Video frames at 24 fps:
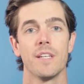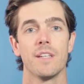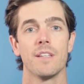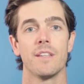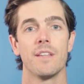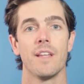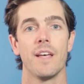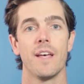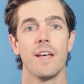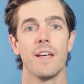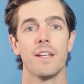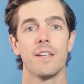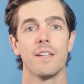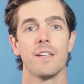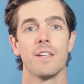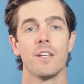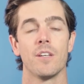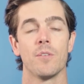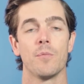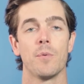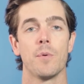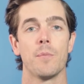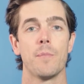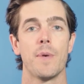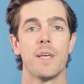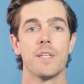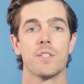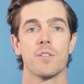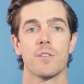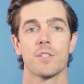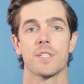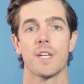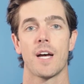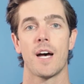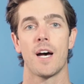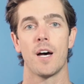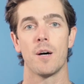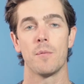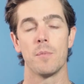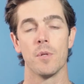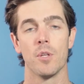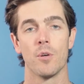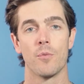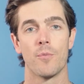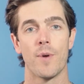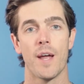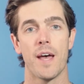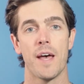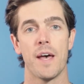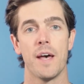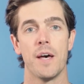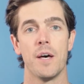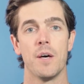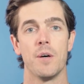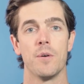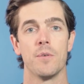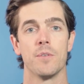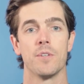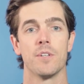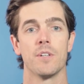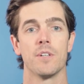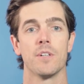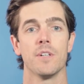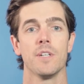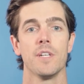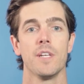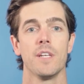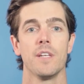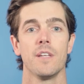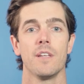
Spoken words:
that we may start to hobble around or